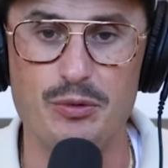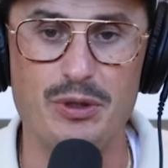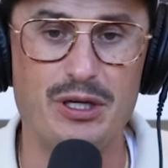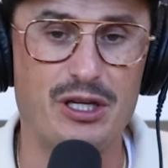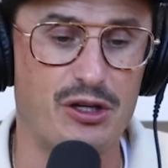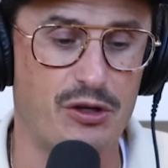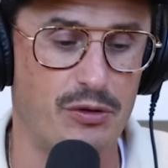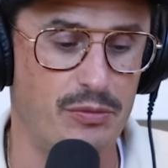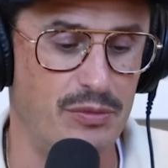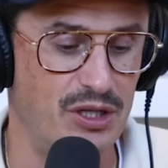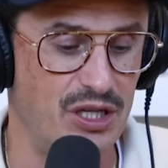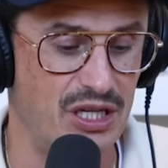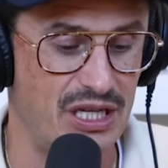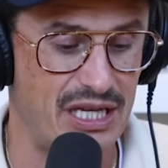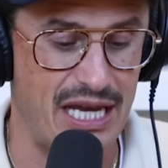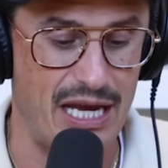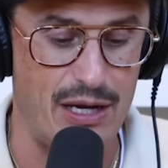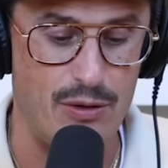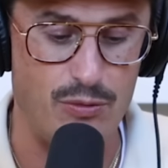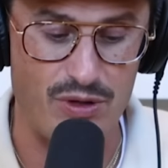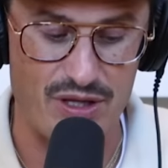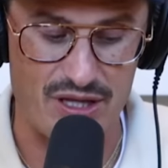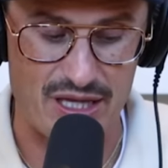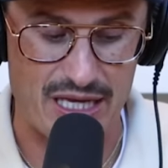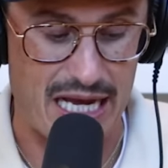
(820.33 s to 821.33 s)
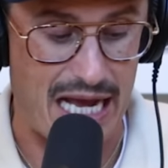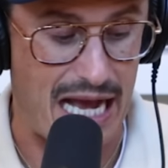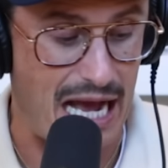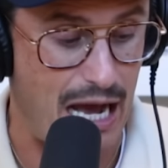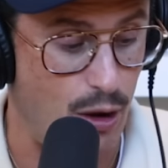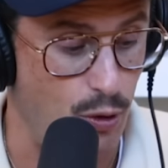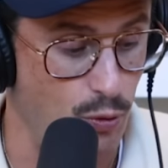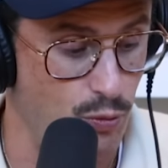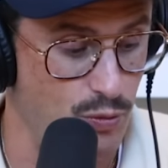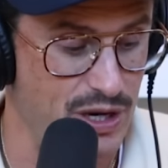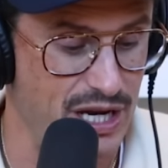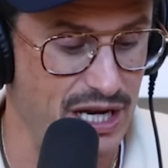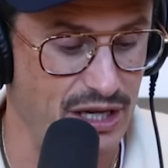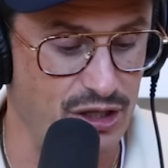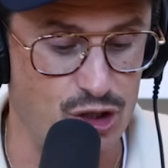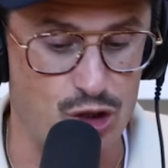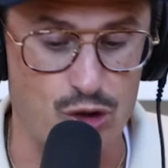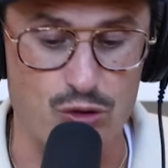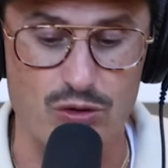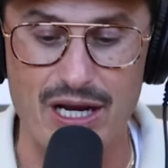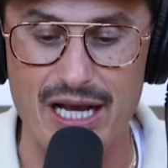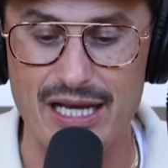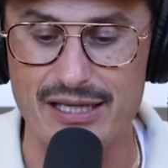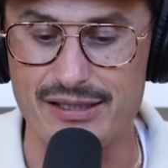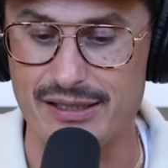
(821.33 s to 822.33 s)
We communicate with how we
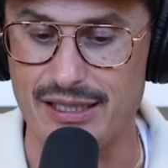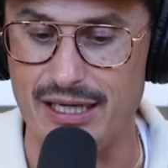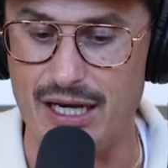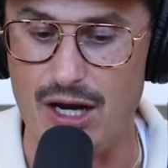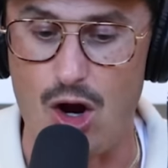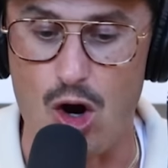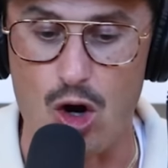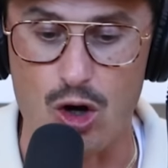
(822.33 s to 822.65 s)
dress and